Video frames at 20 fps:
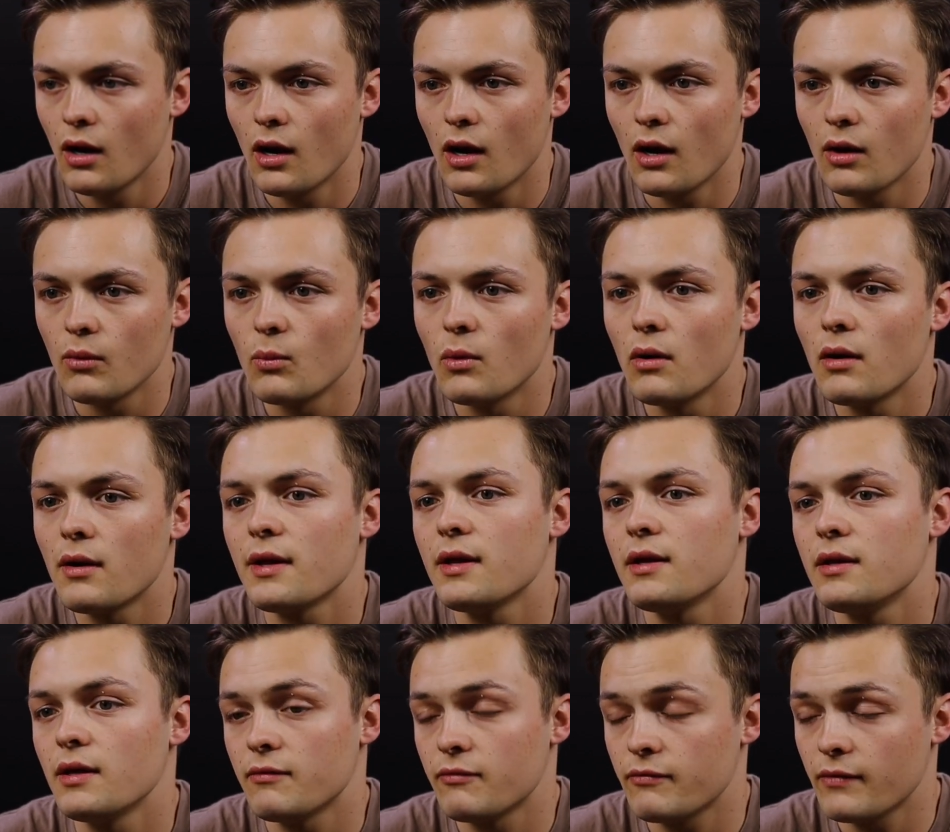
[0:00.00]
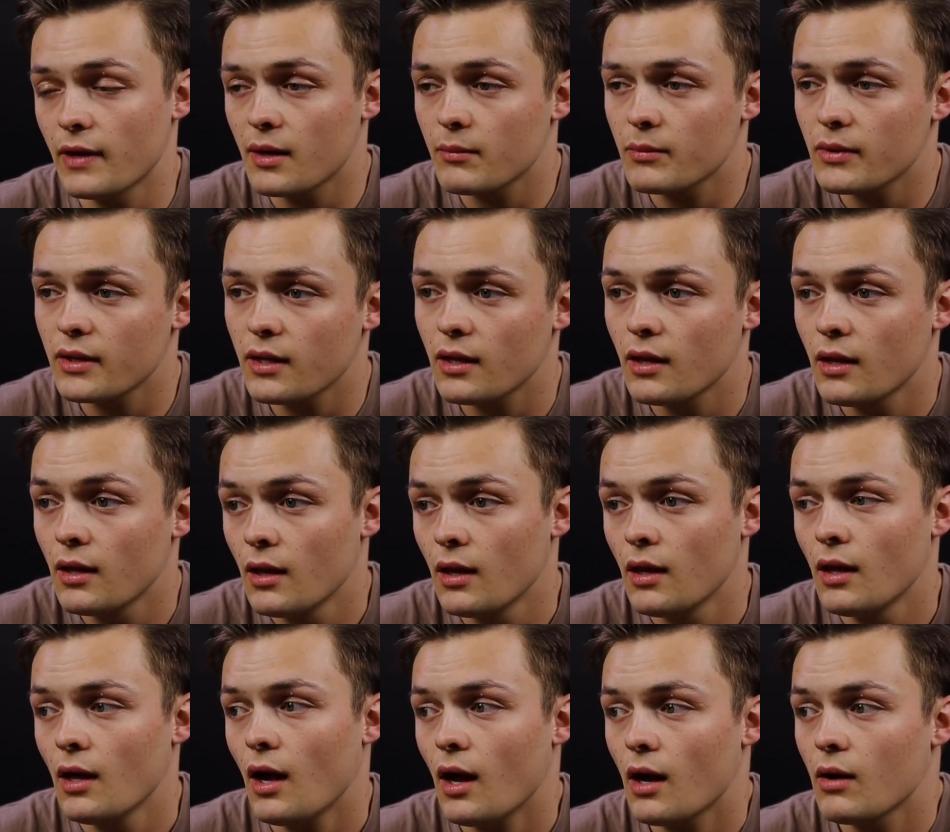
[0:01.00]
I wanted a family.
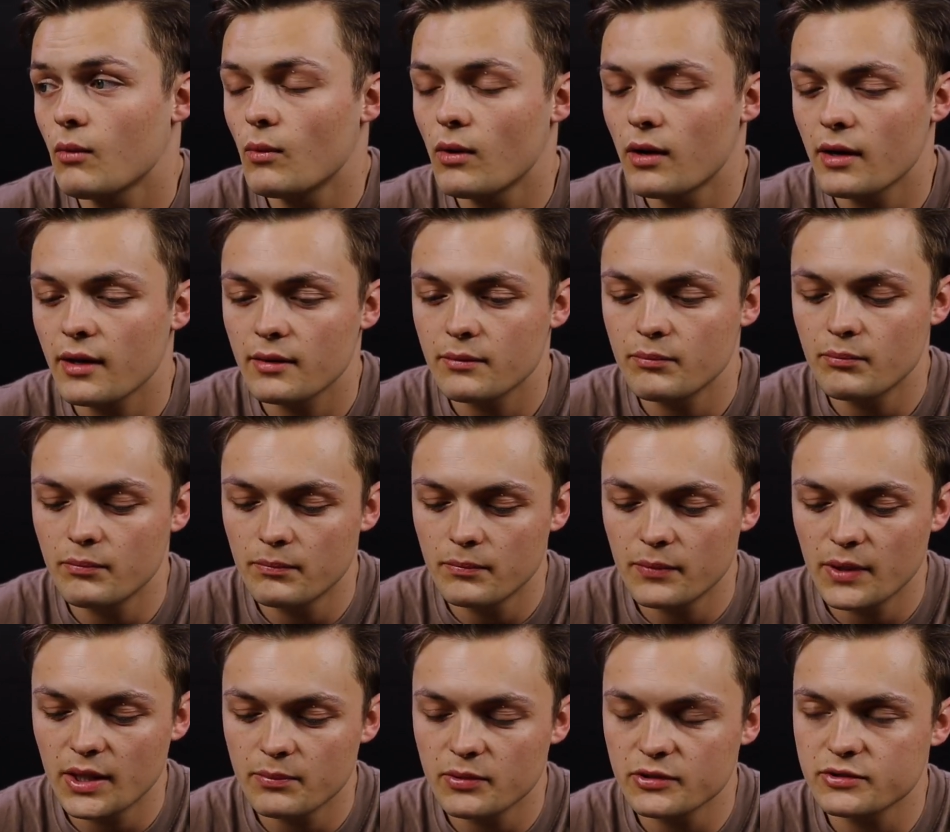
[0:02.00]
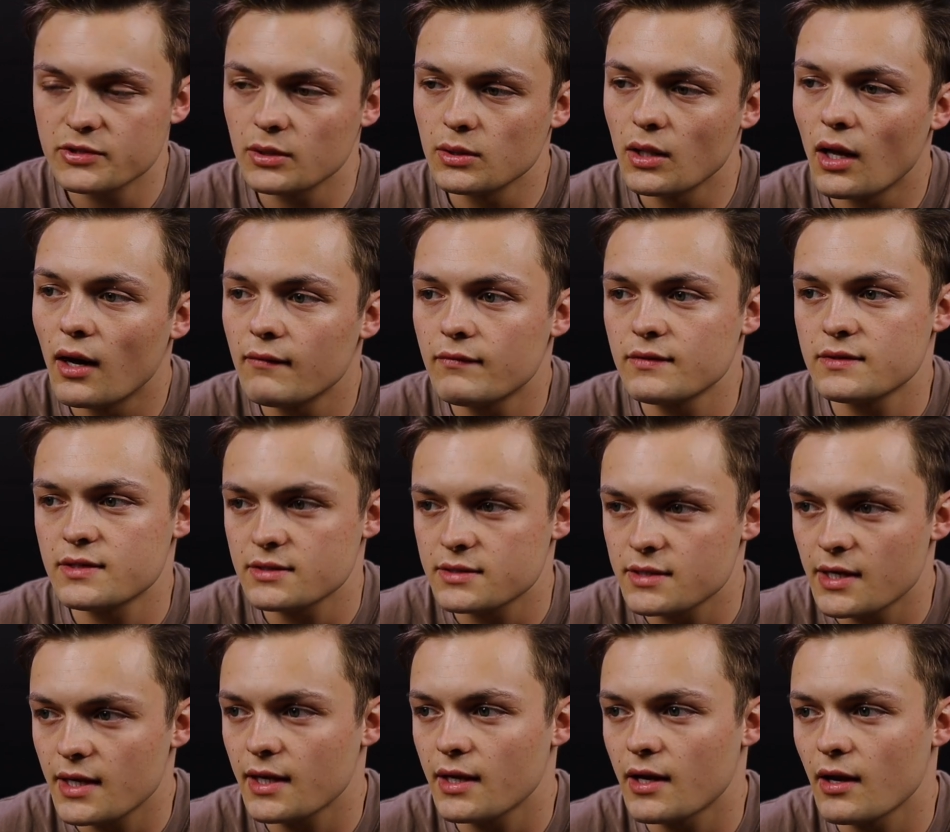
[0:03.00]
I wanted people to love and to
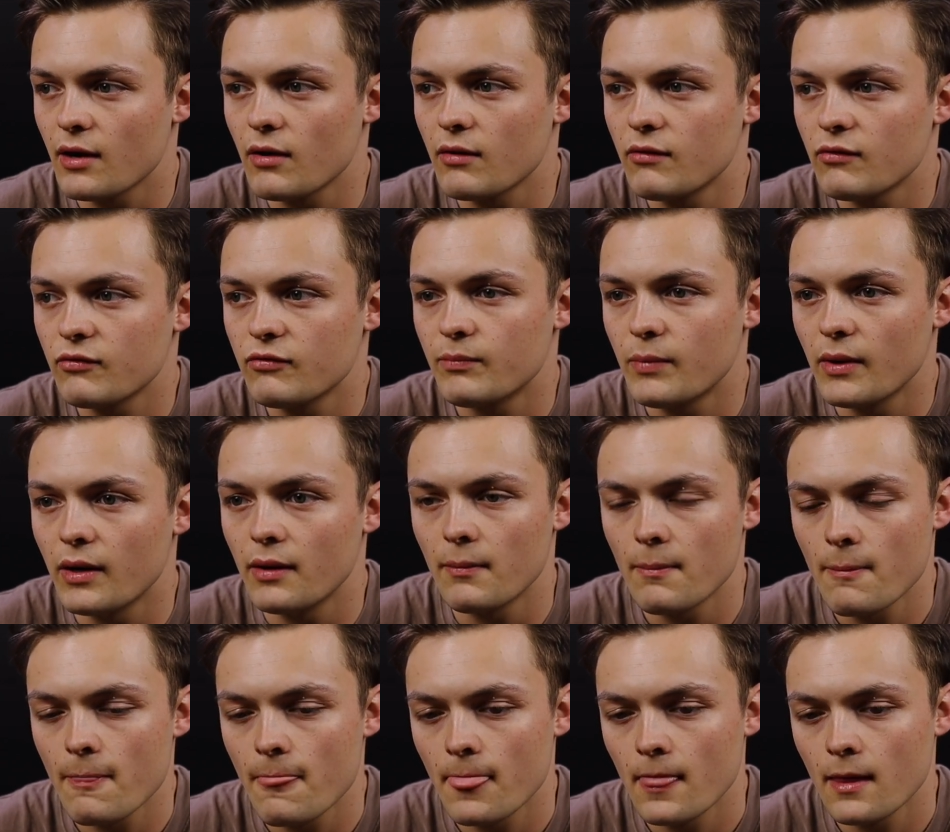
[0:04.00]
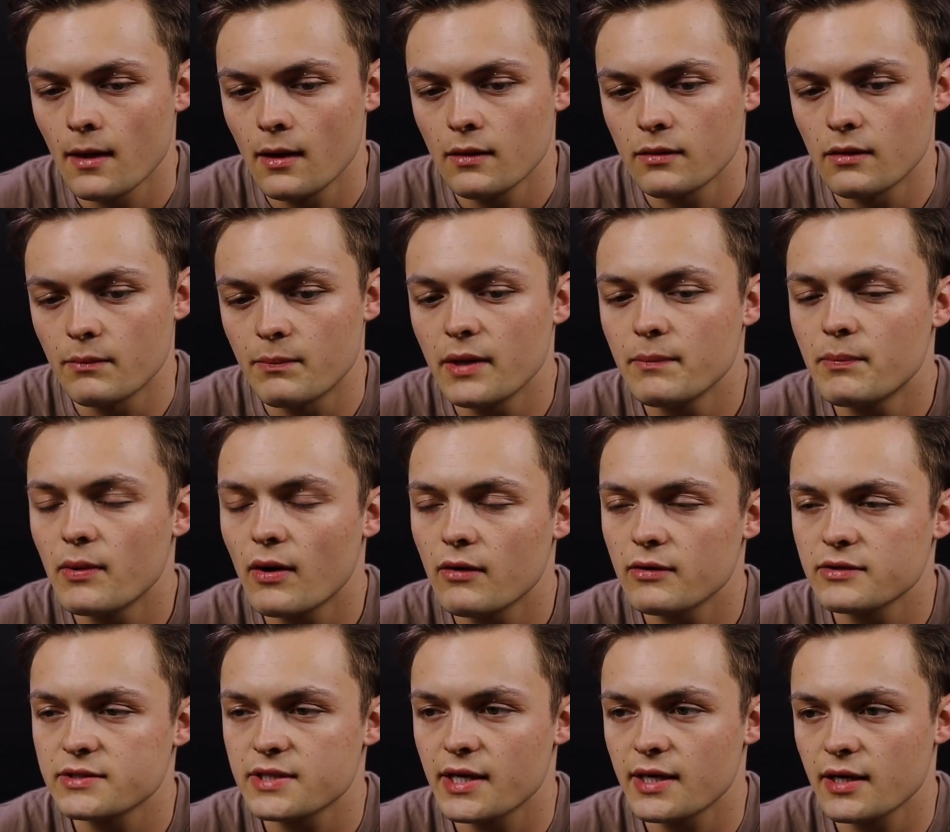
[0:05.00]
take care of, but the people I
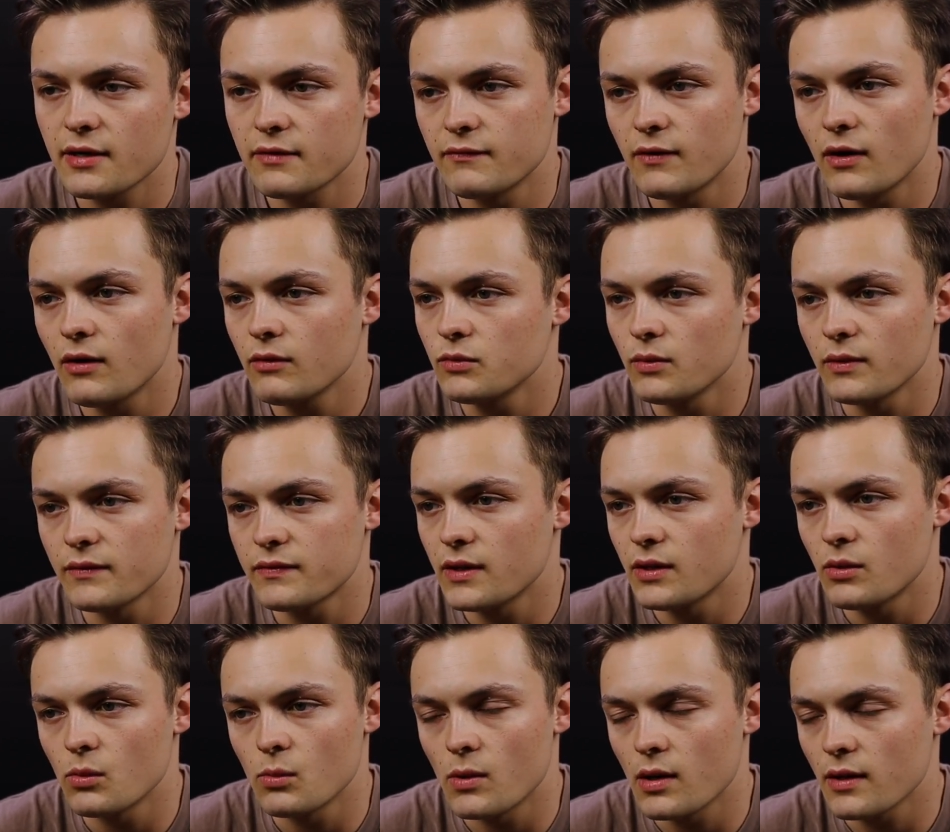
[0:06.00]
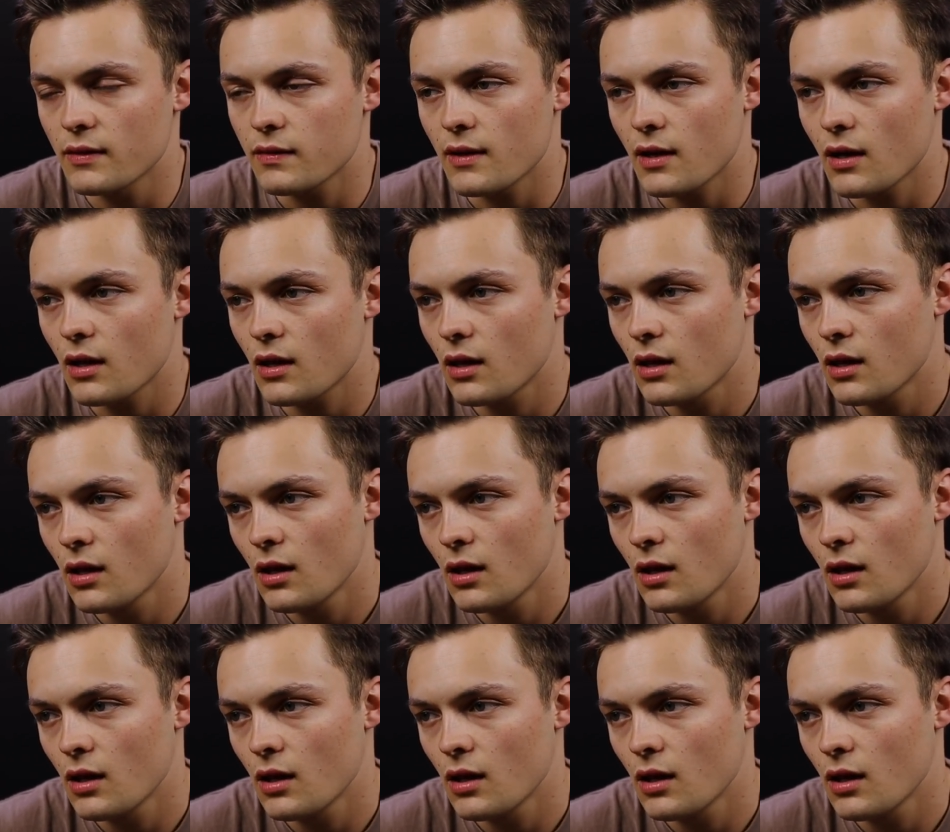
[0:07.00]
was getting involved with didn't want that.